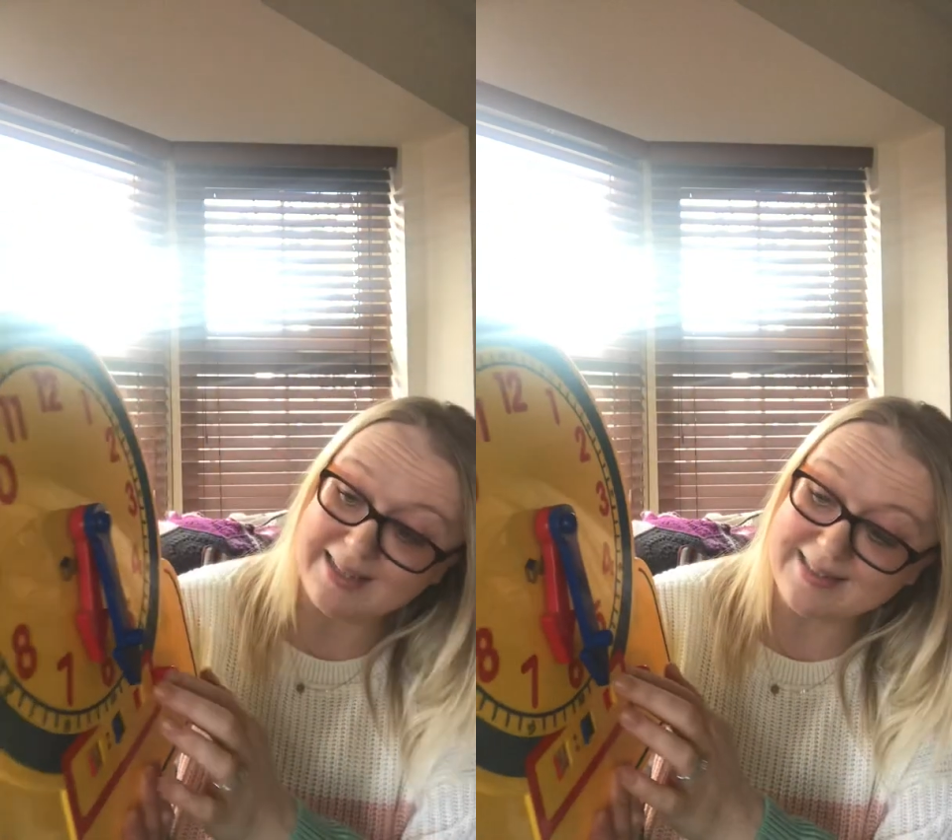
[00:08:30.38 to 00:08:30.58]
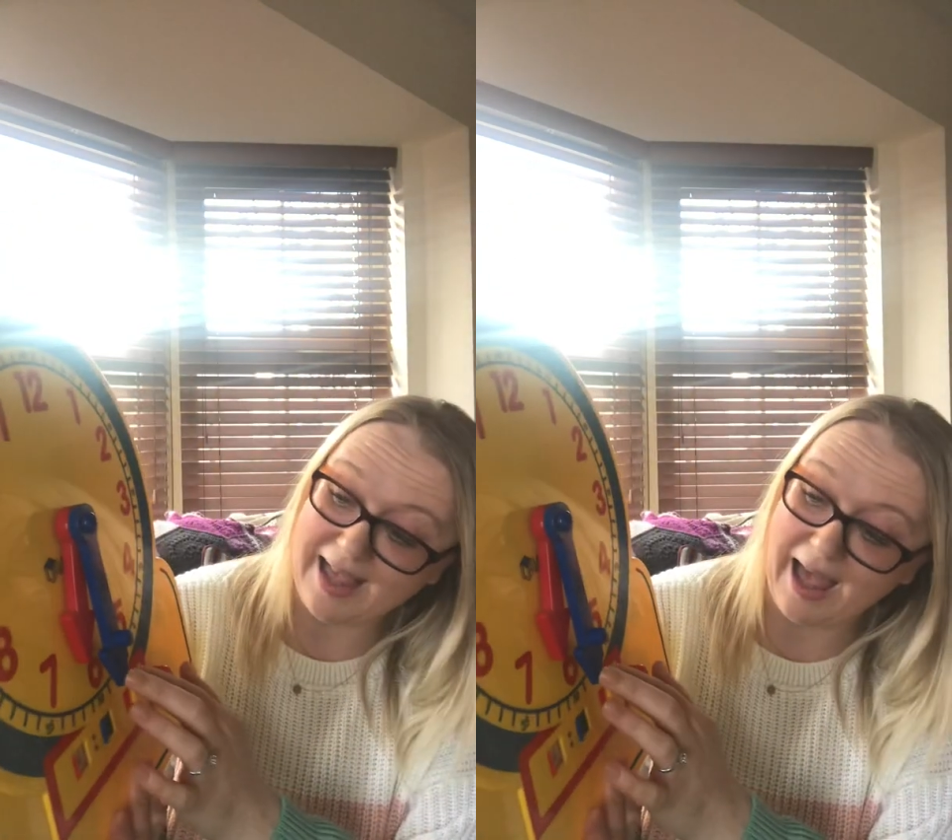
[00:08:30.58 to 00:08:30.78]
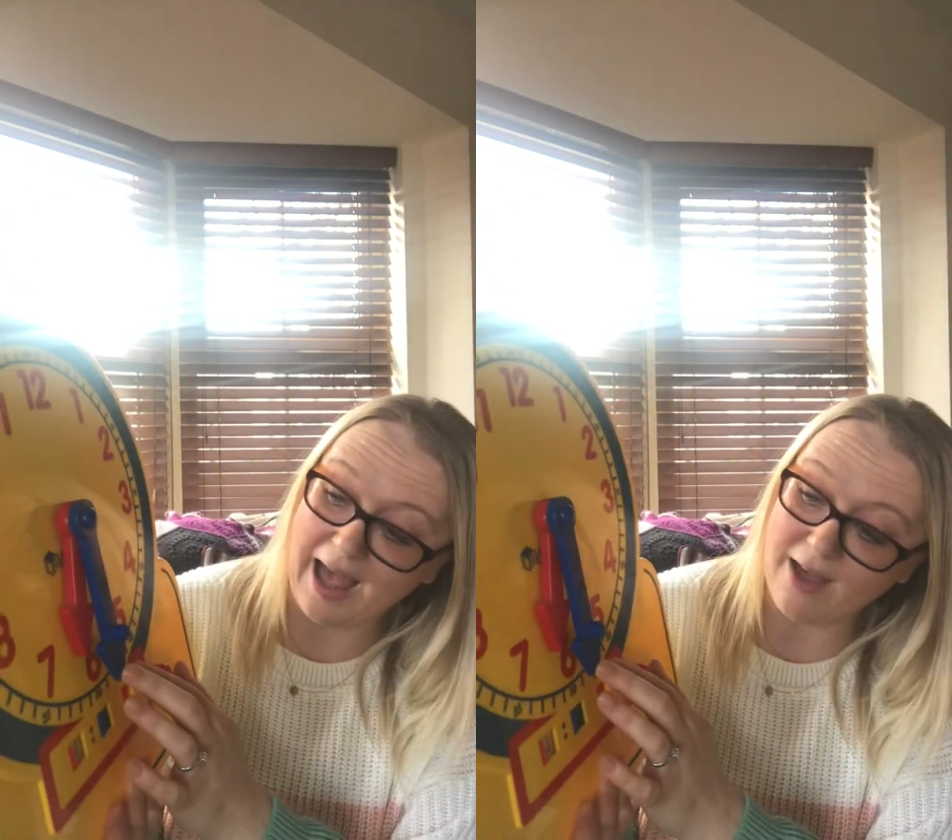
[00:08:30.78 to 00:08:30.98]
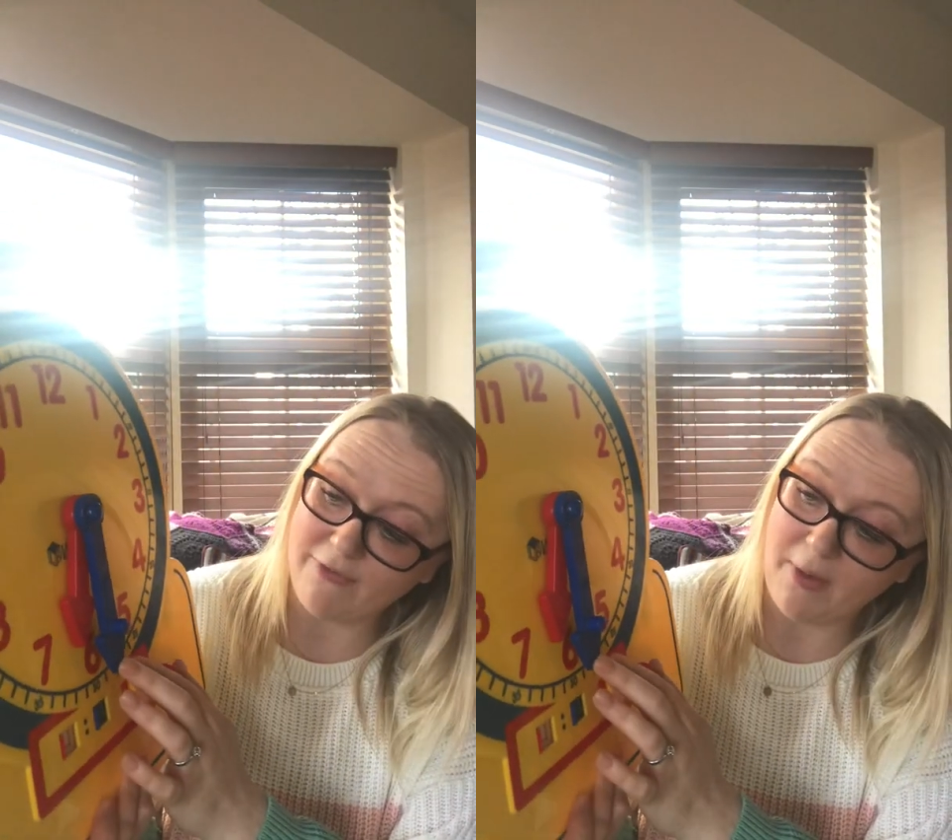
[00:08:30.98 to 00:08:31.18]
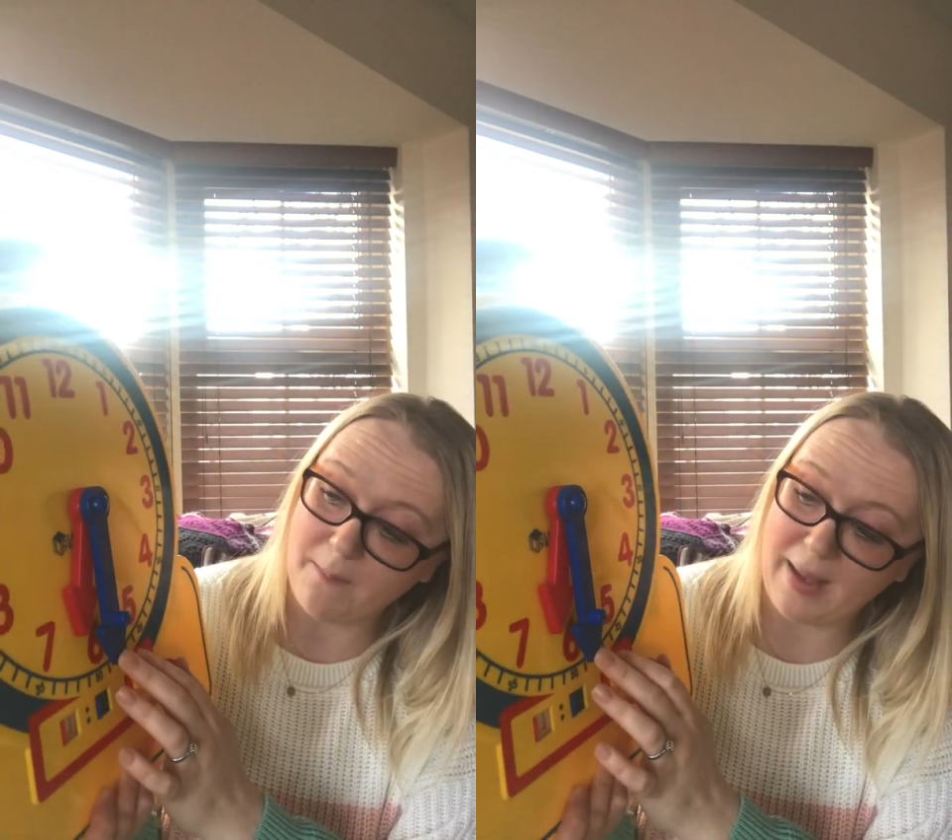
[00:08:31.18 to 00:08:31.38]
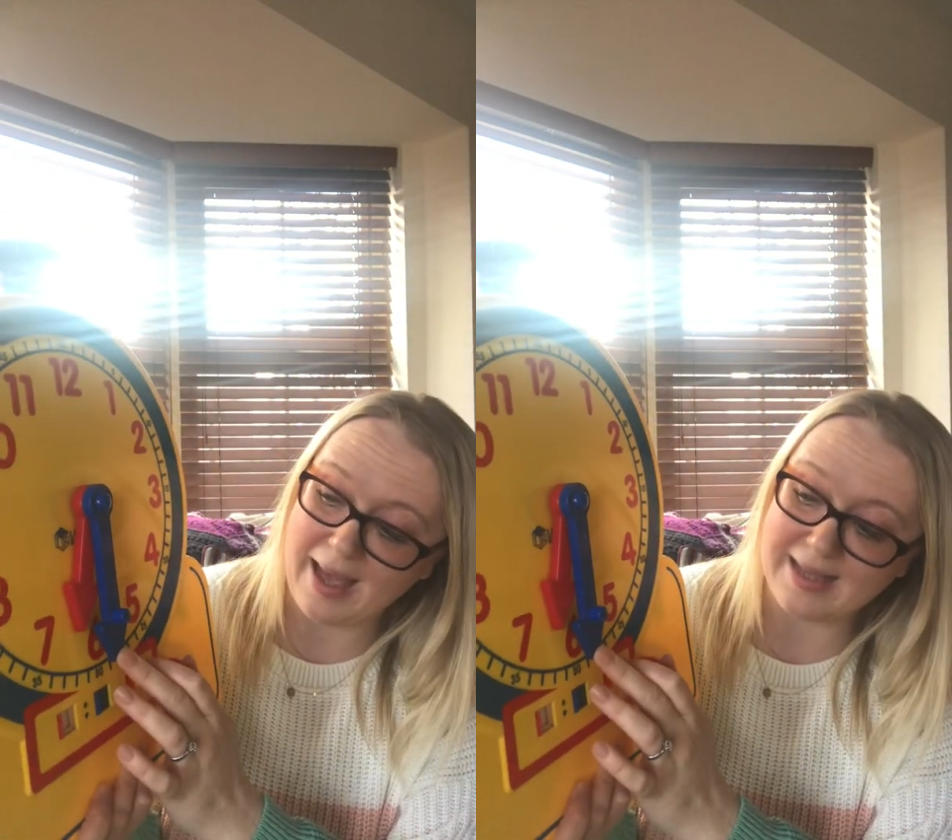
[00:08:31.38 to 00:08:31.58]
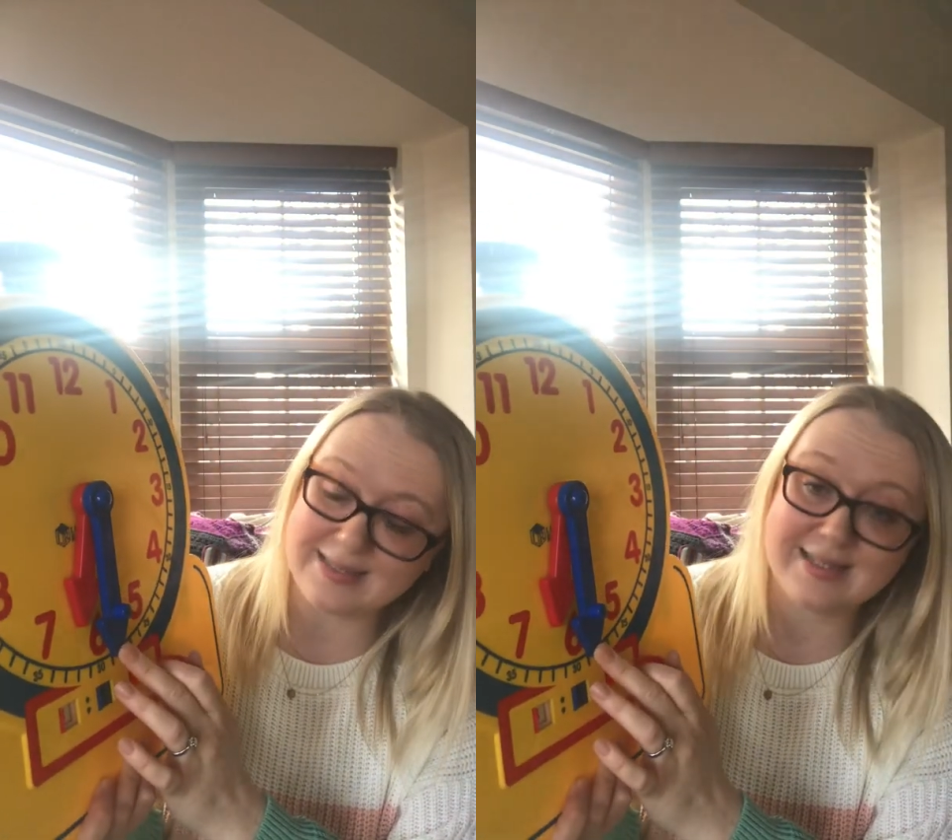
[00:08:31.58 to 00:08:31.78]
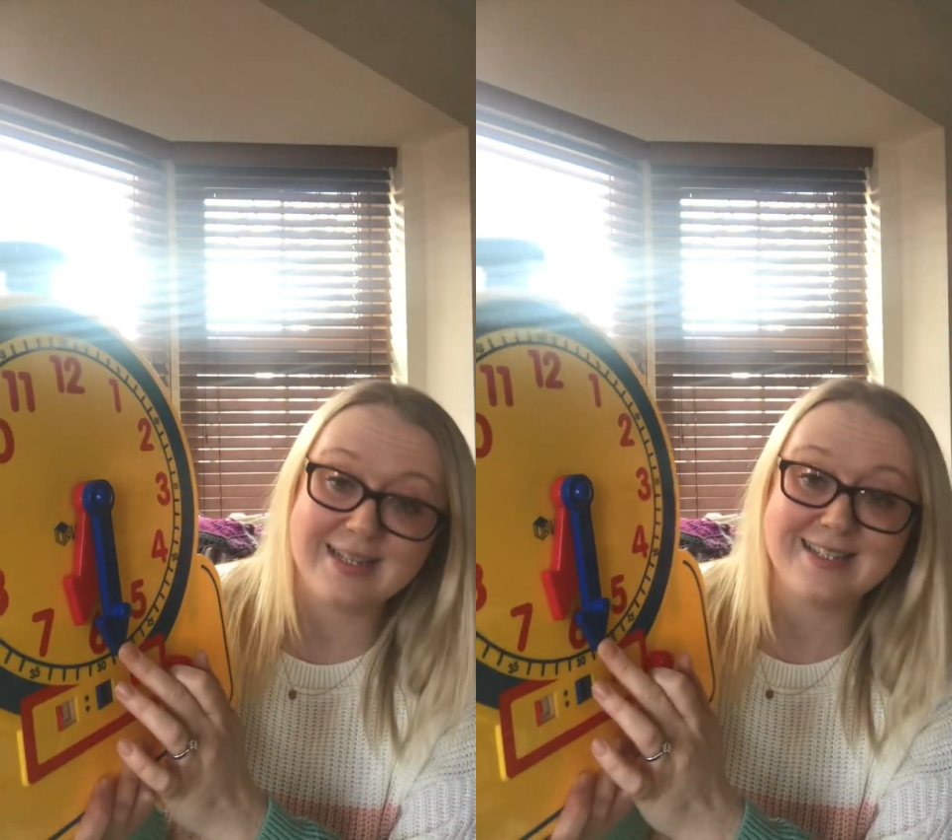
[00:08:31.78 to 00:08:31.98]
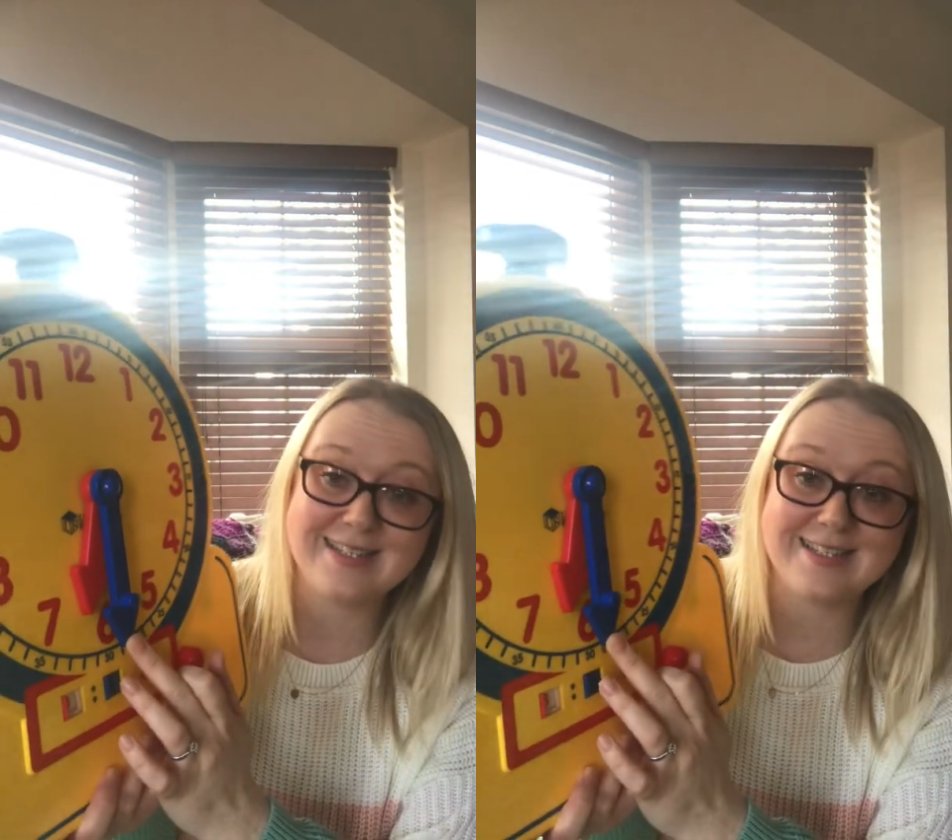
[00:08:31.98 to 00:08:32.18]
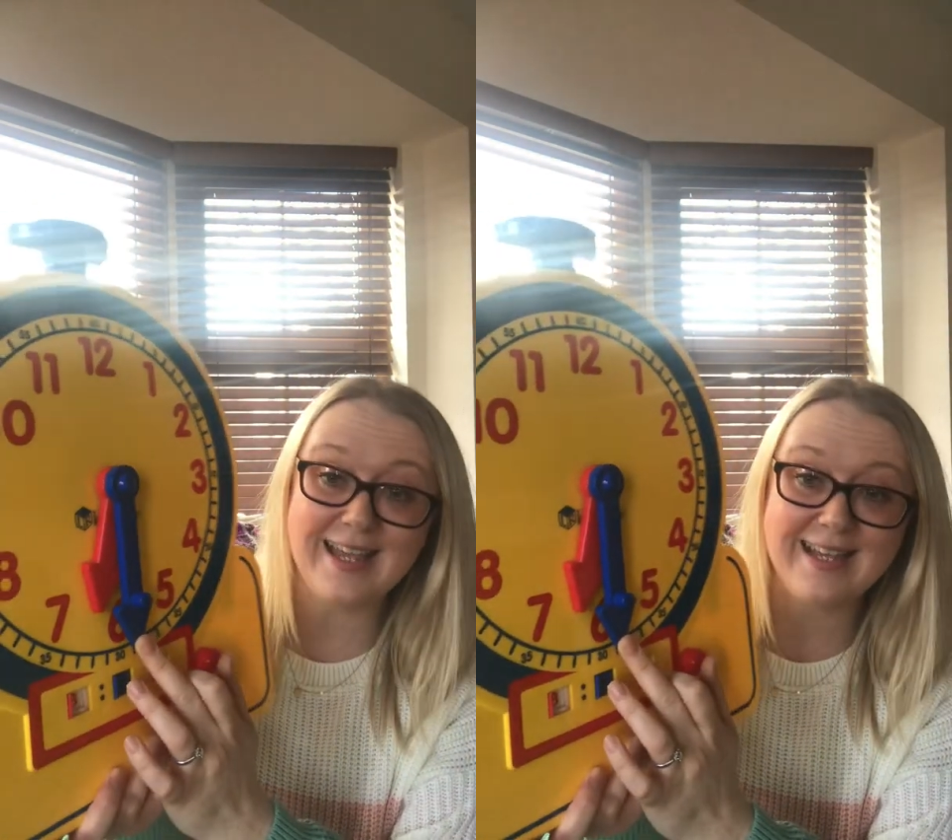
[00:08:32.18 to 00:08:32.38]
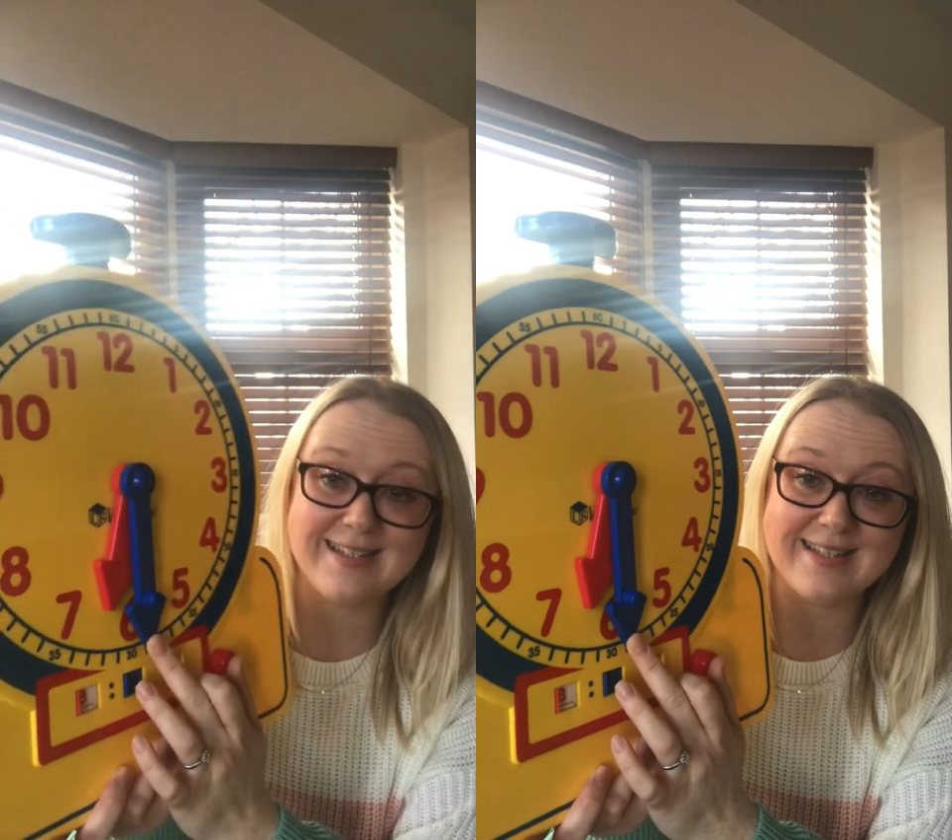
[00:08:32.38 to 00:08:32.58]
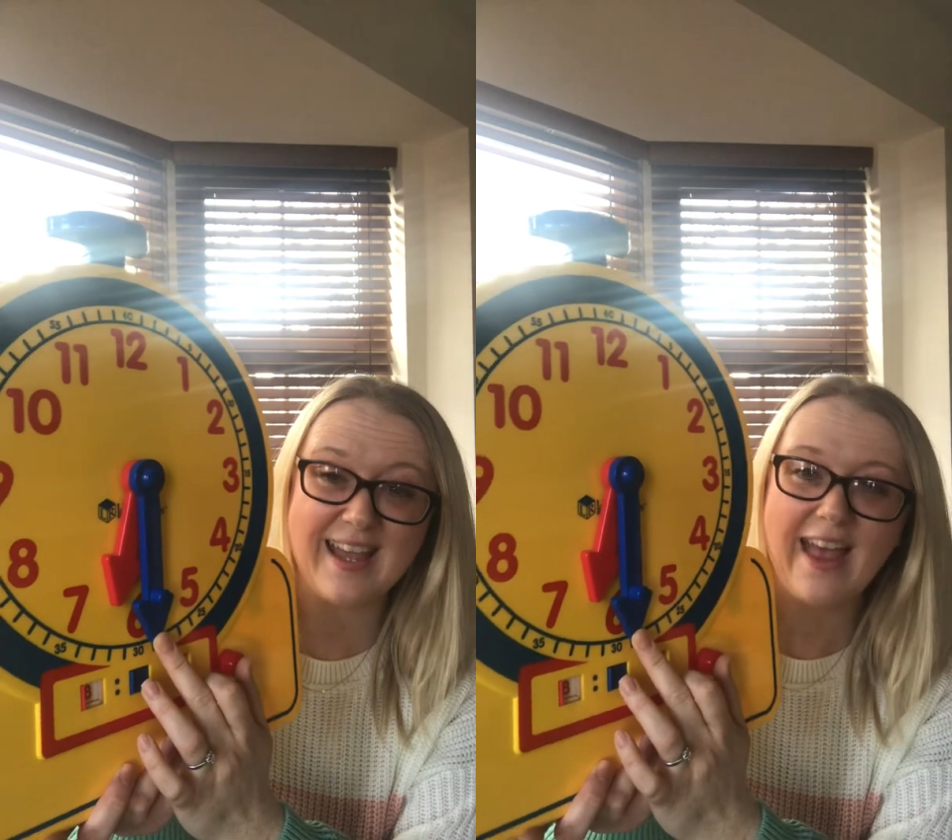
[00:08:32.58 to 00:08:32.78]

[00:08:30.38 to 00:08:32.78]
it's 6:30.